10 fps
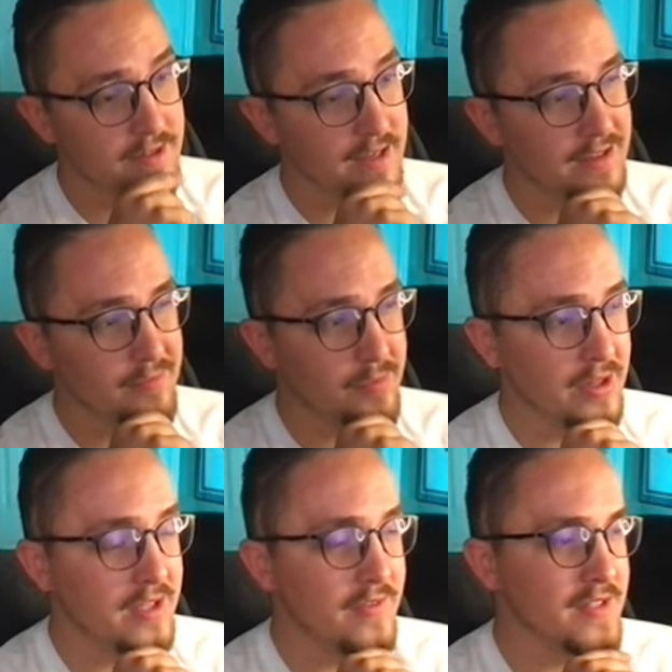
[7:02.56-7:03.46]
I
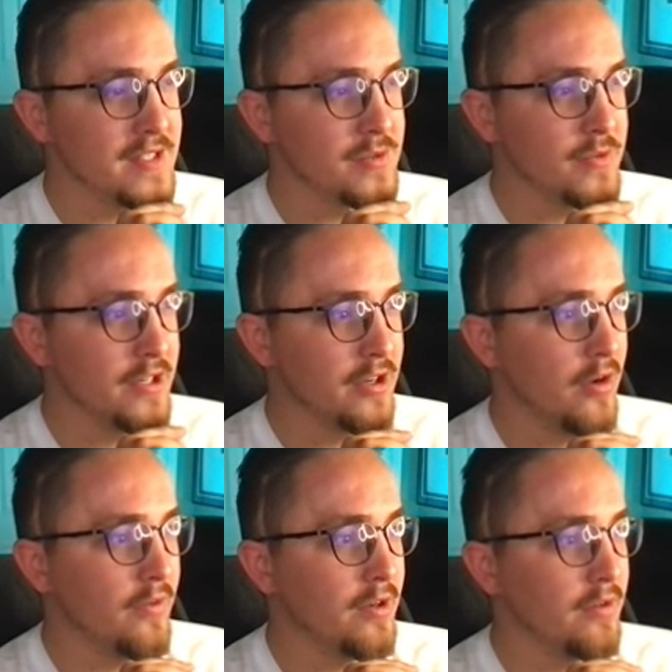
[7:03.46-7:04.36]
believe this is when
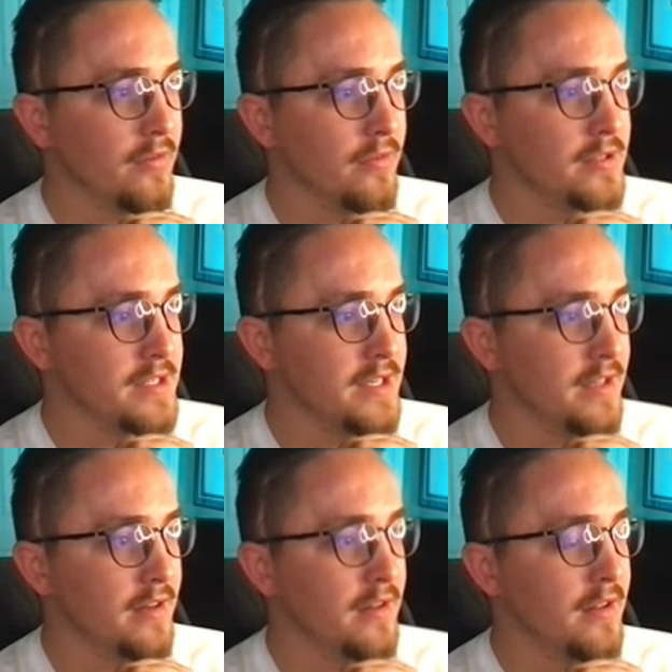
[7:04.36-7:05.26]
COVID was hit.